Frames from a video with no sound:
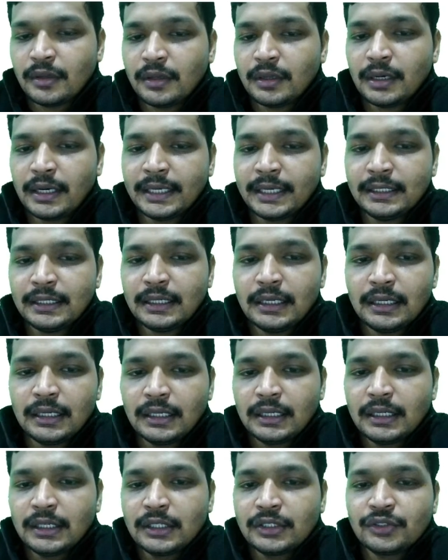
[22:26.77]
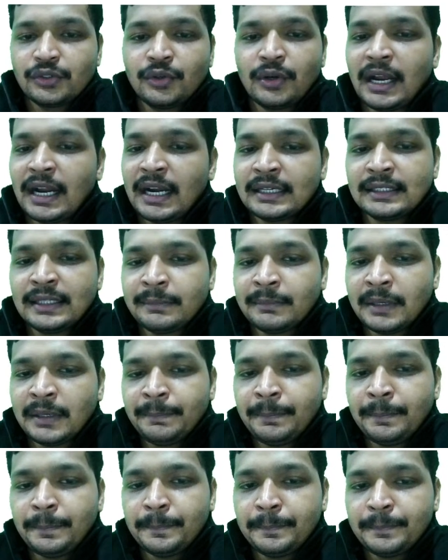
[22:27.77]
Right? So add them
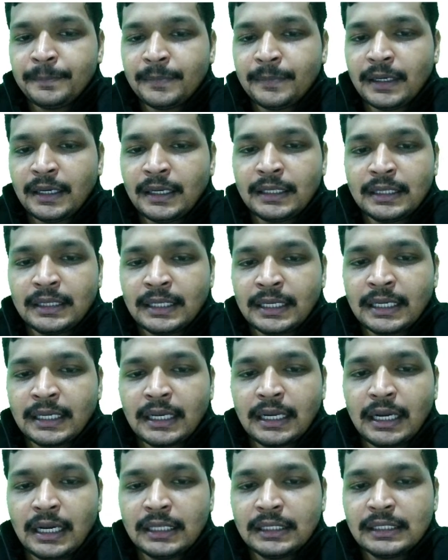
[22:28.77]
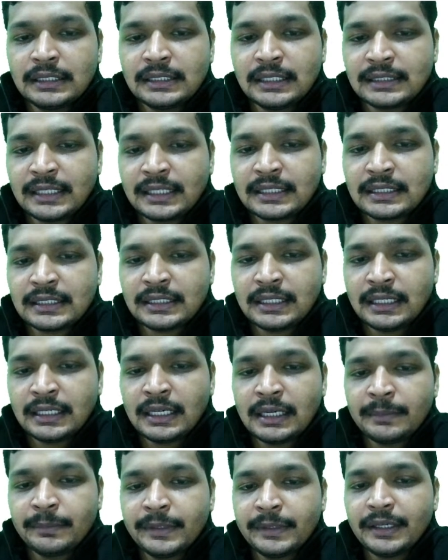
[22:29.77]
up. I think this has extended a
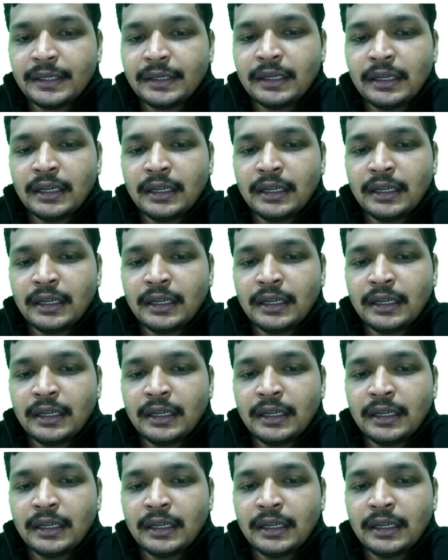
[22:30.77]
bit.